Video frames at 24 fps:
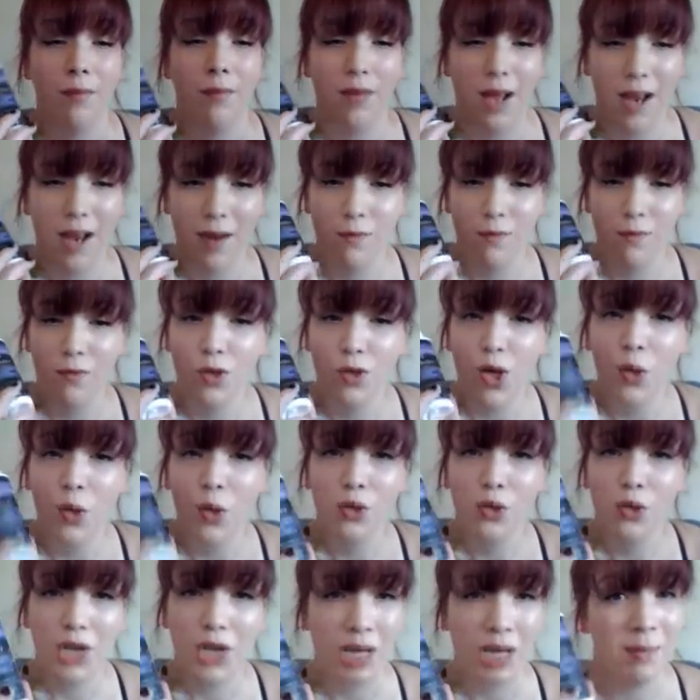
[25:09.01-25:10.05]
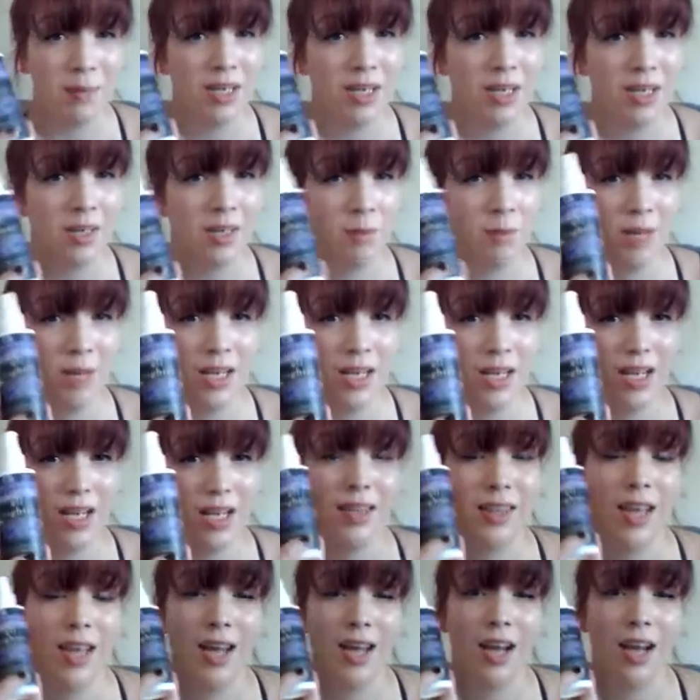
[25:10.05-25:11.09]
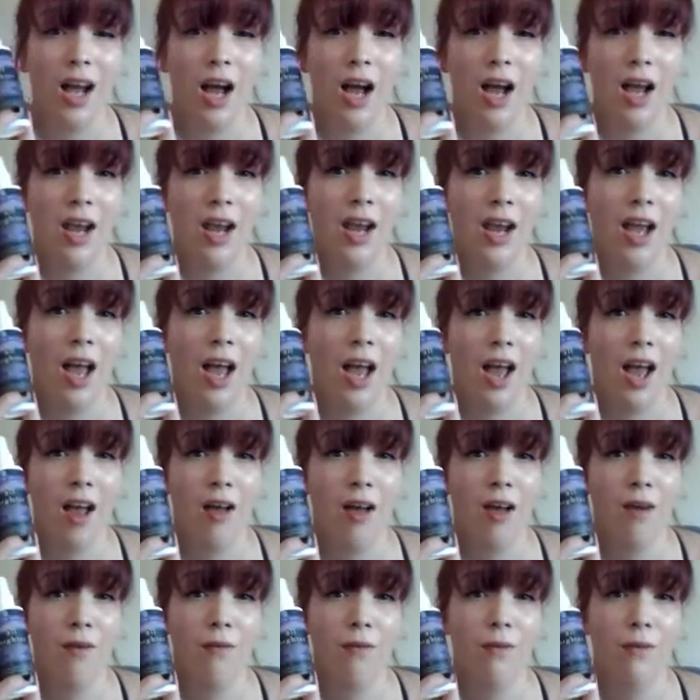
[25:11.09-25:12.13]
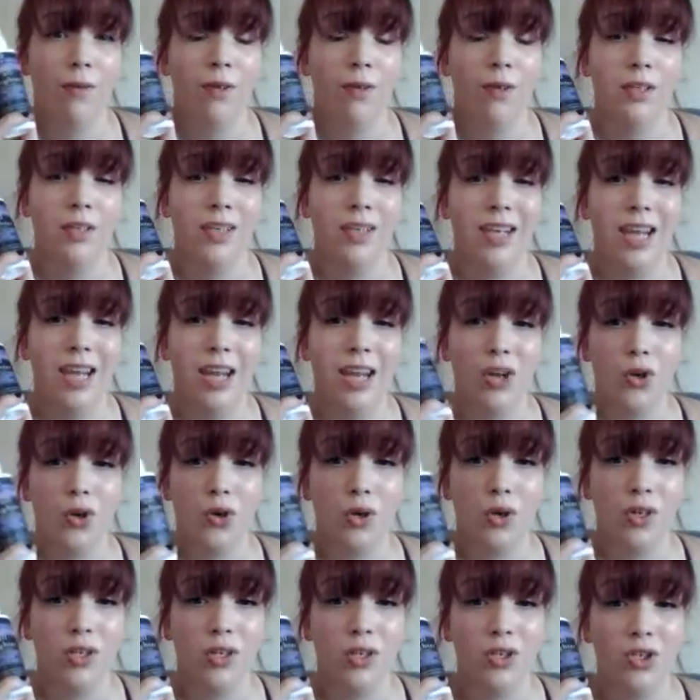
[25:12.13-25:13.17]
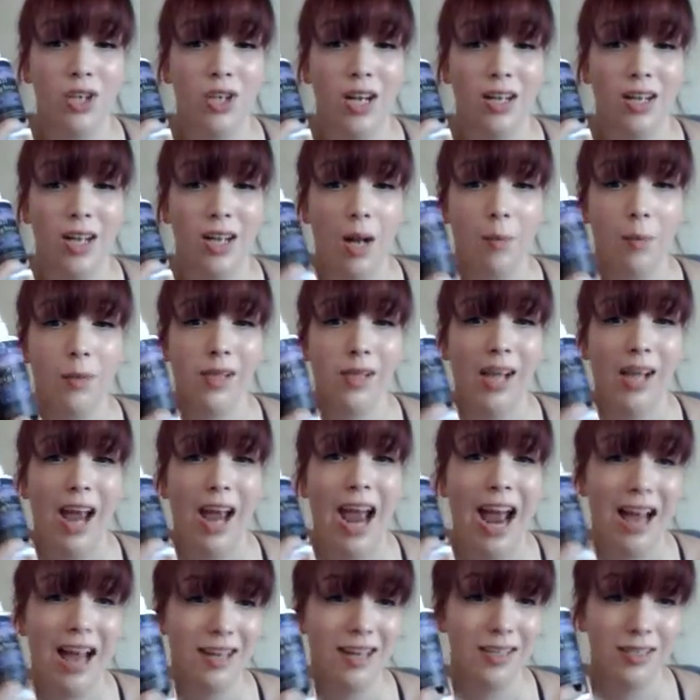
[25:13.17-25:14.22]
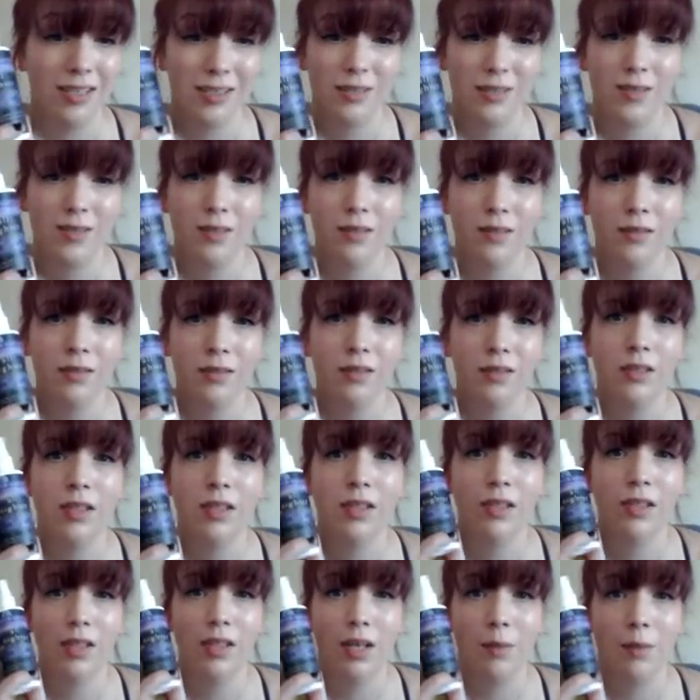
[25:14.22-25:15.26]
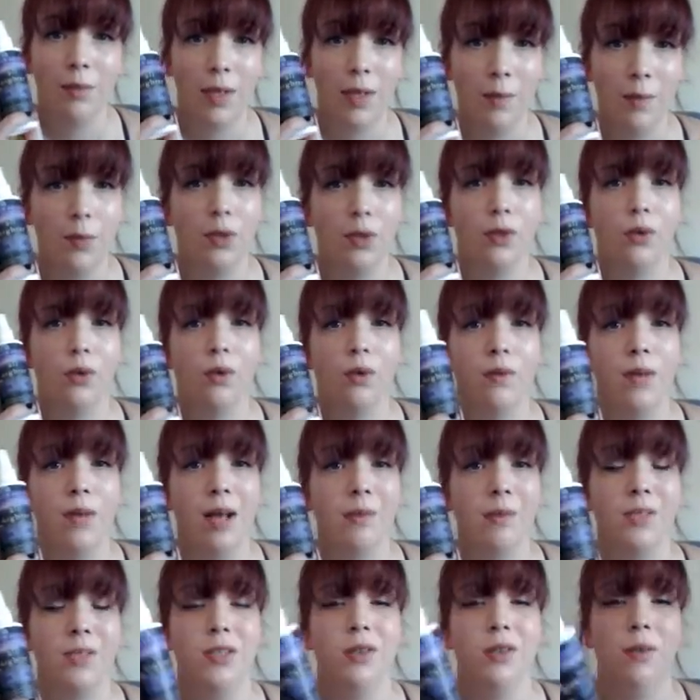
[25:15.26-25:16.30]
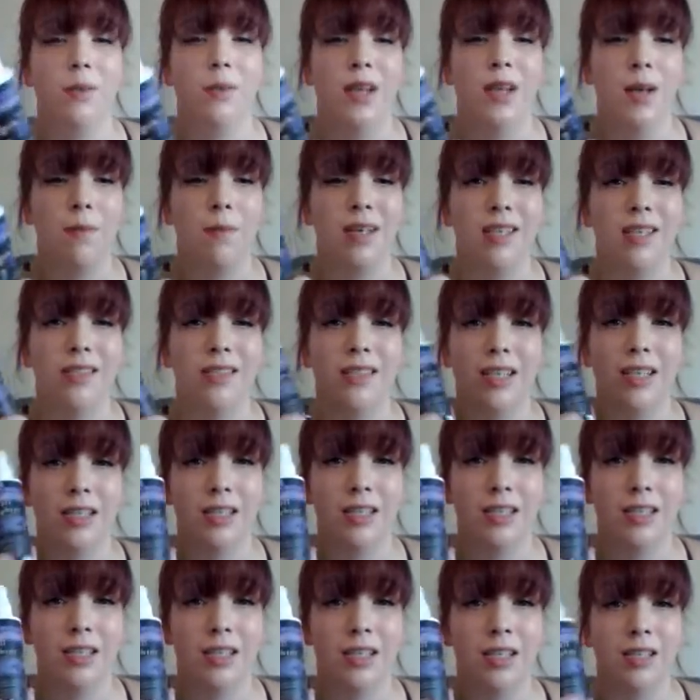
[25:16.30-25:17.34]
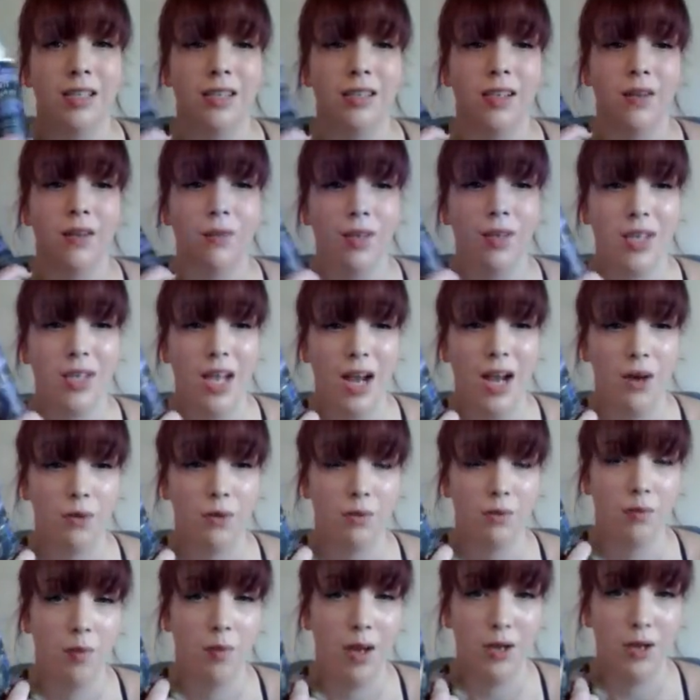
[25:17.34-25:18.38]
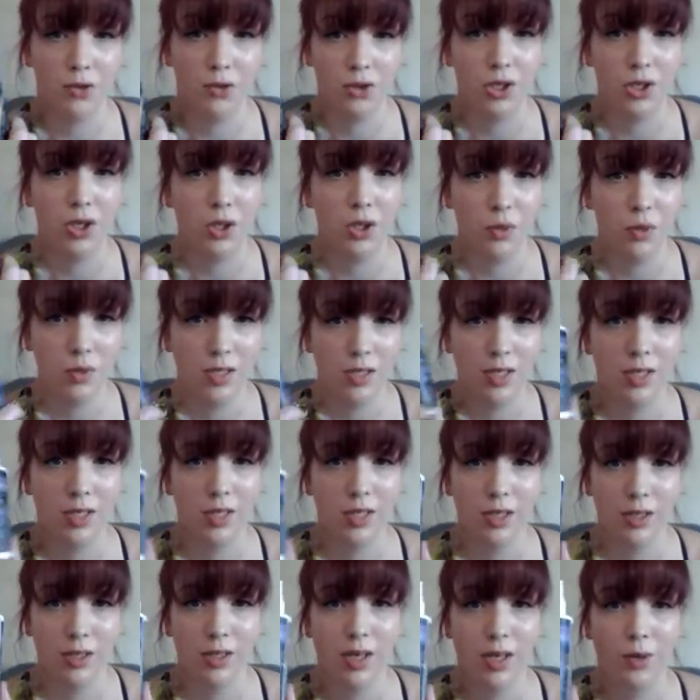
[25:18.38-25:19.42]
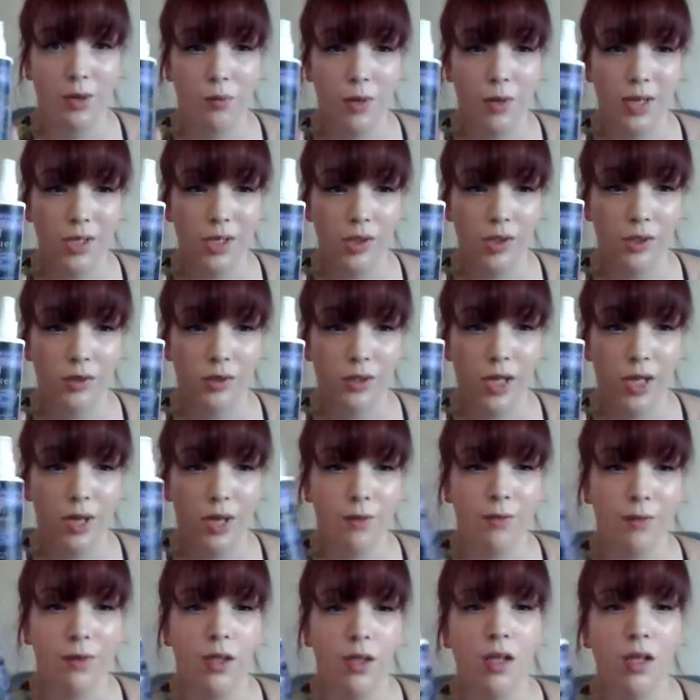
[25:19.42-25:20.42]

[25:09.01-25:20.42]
have no shame in admitting that I have encouraged a couple addicts, like people who have absolutely become addicted to this stuff and now actually use it in like regular life.